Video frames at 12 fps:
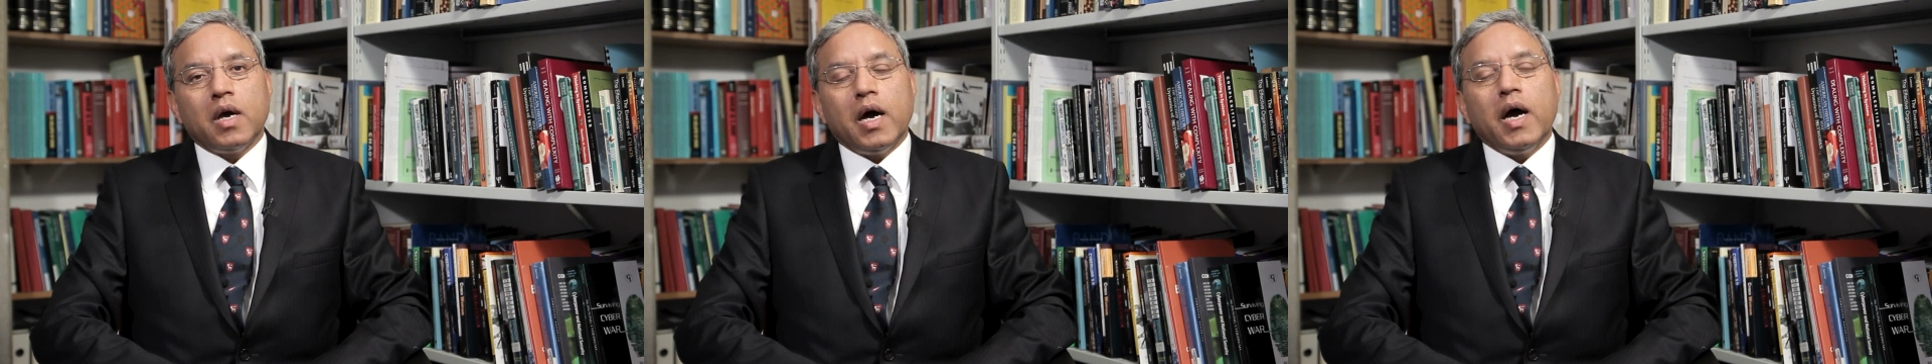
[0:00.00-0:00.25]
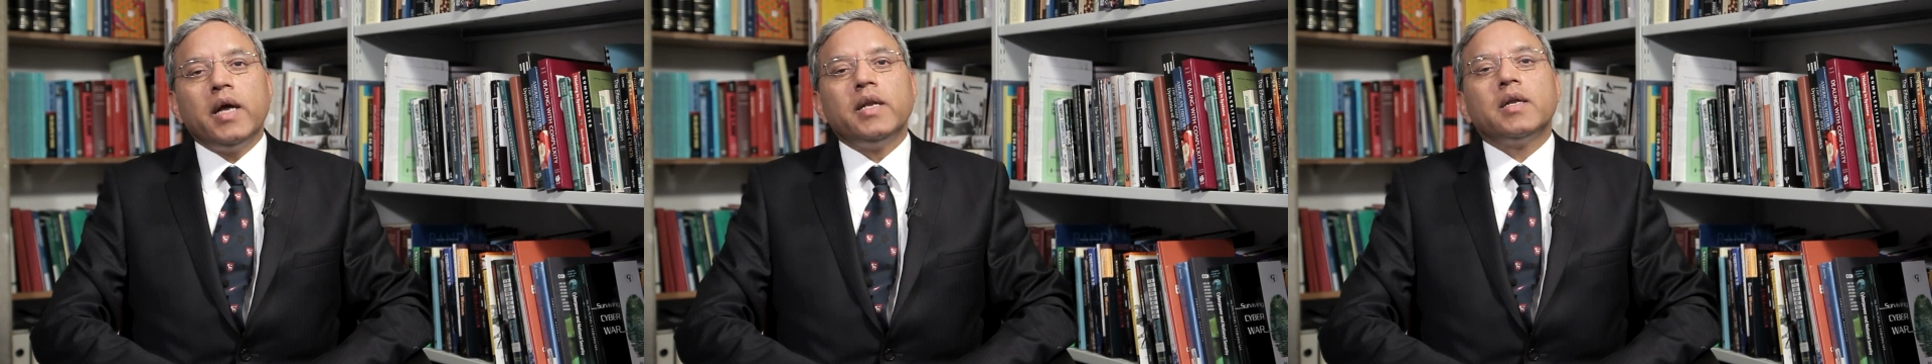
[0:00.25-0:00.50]

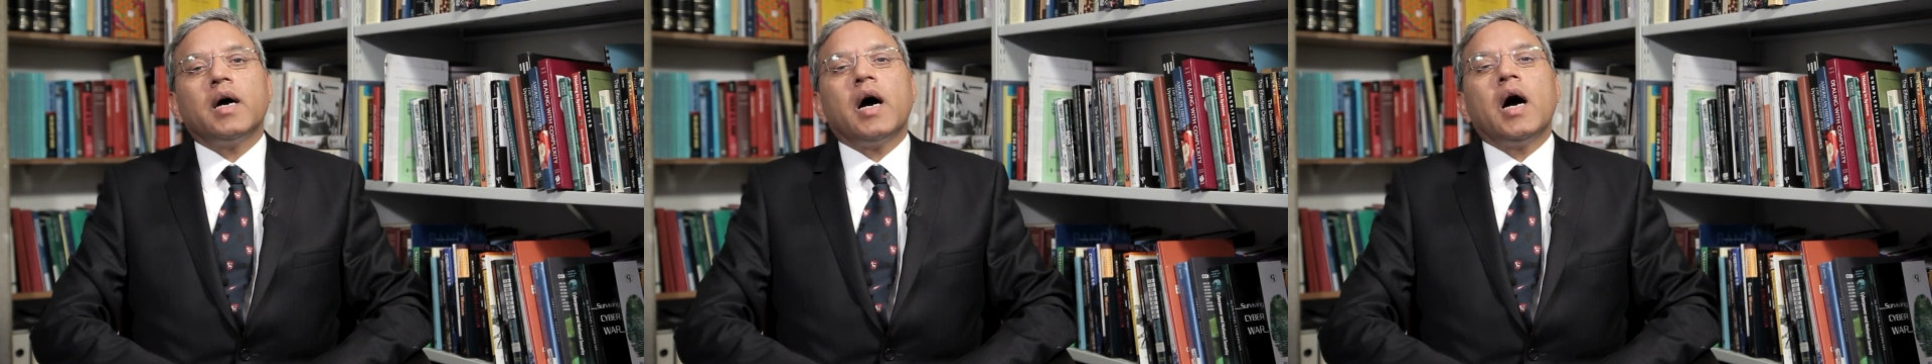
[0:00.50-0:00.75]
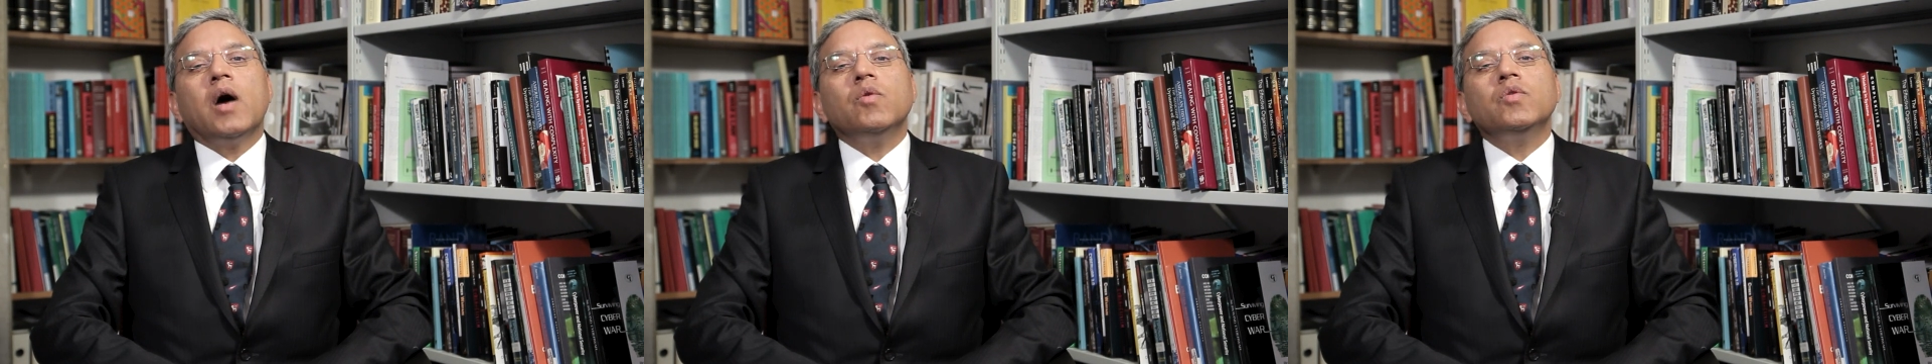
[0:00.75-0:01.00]
and
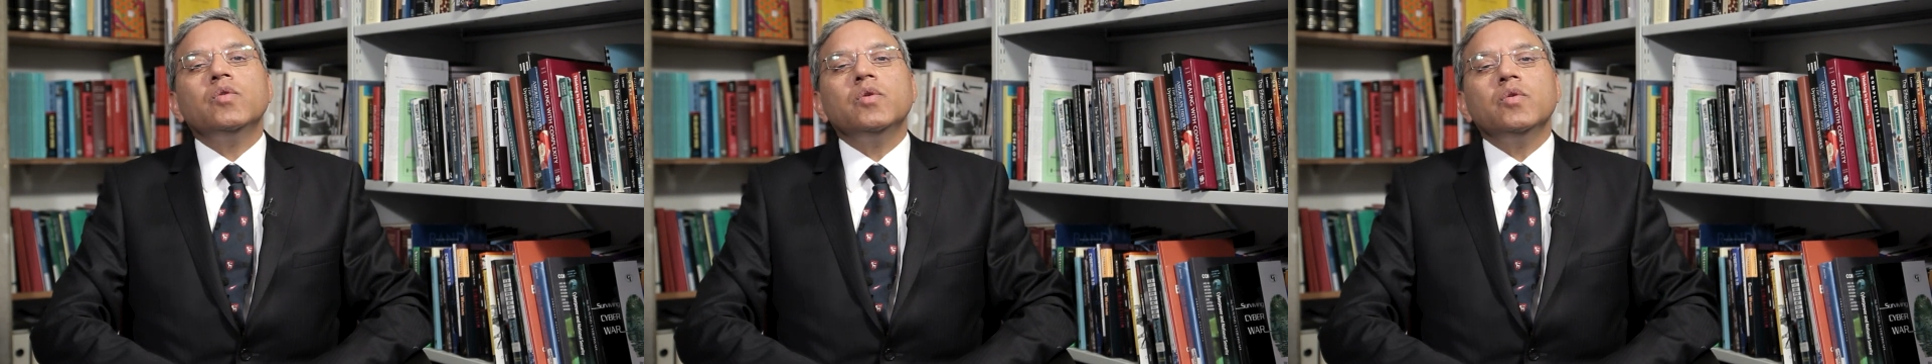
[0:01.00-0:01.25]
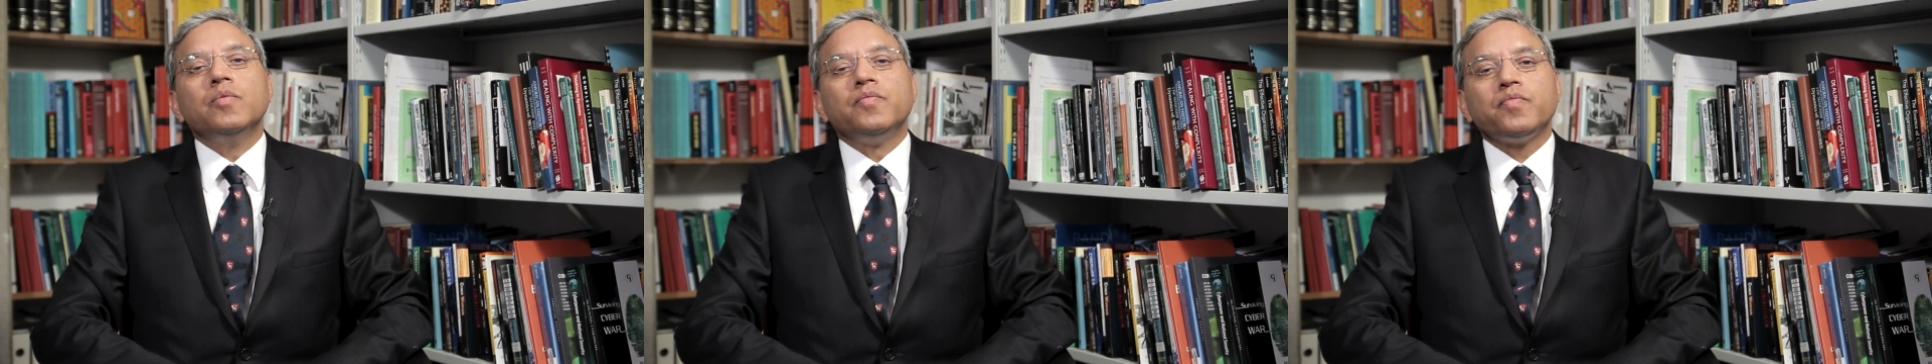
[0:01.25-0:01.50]
how do
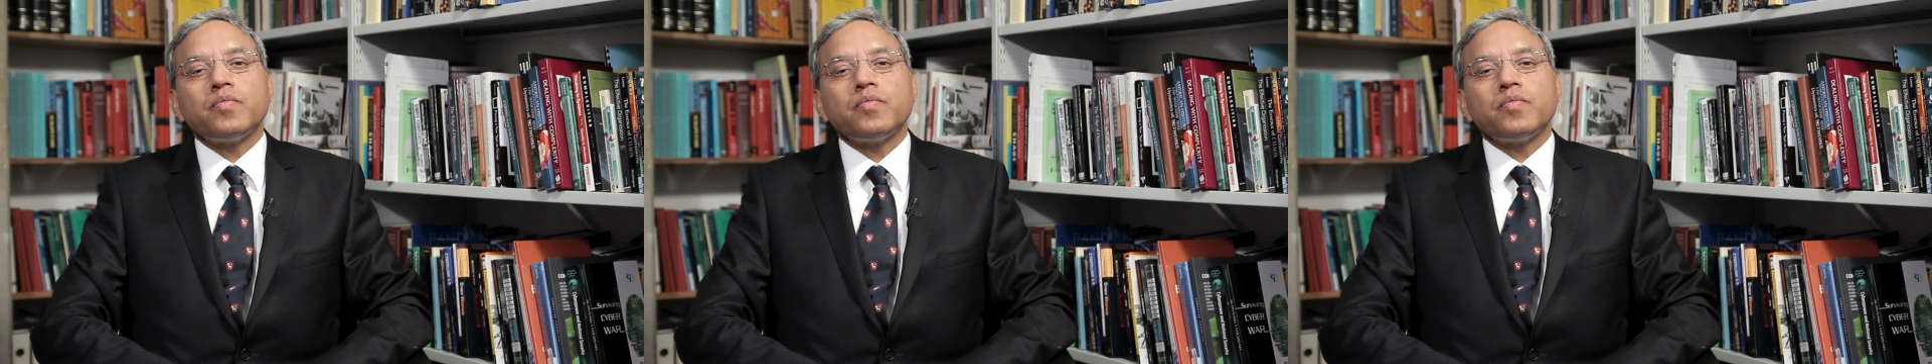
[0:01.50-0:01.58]
you